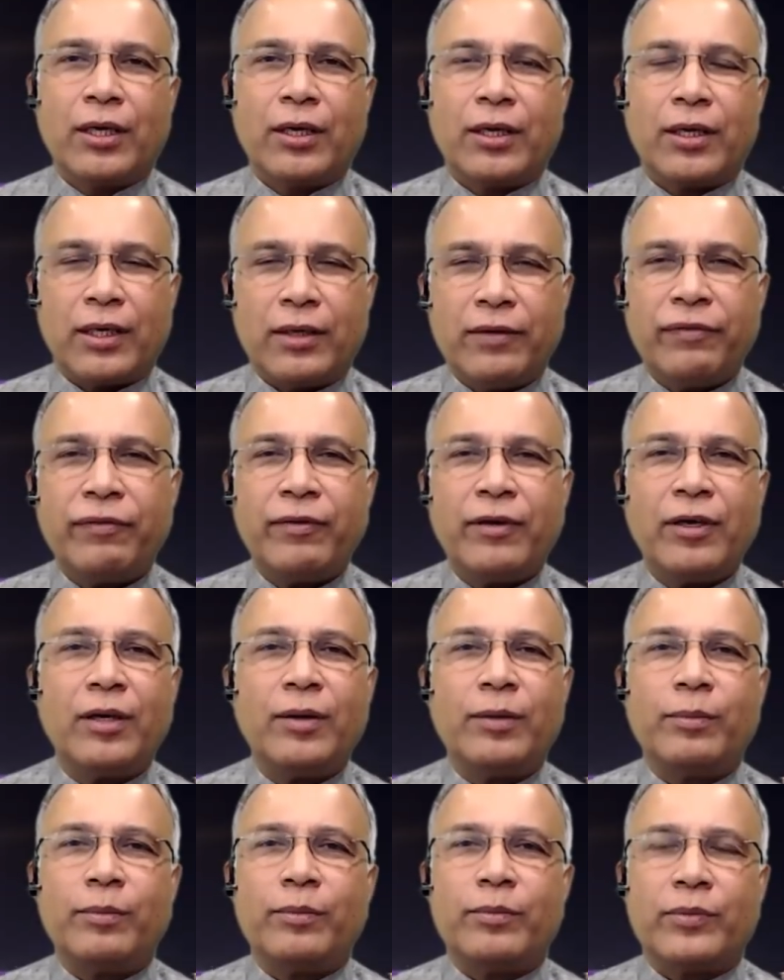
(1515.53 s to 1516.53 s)

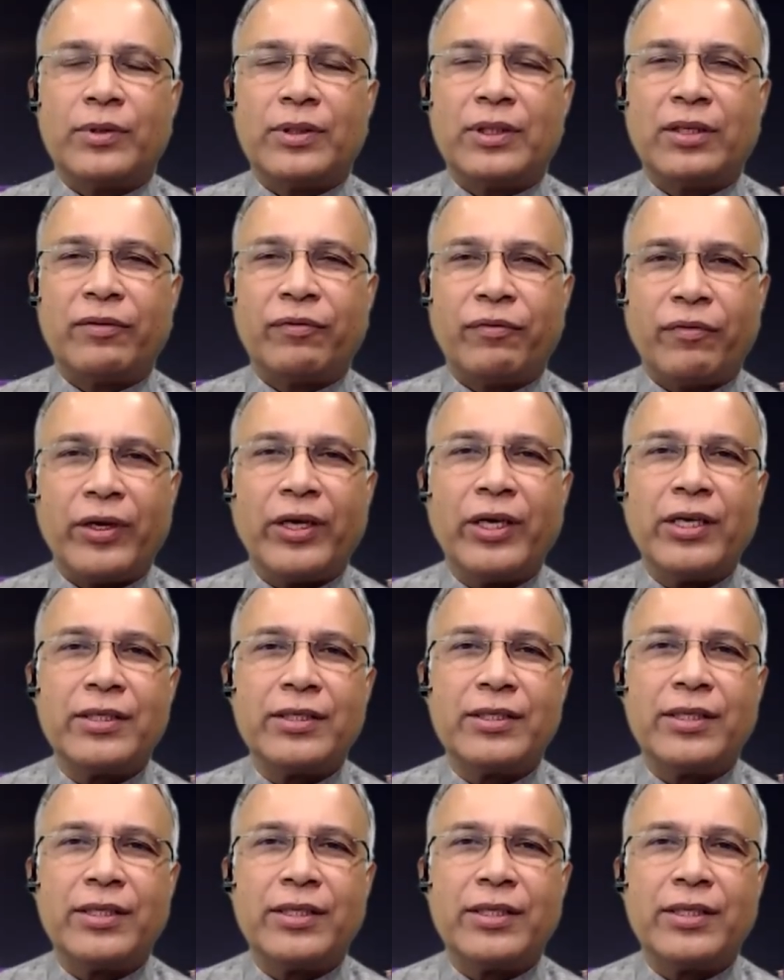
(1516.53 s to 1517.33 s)
confirm the fears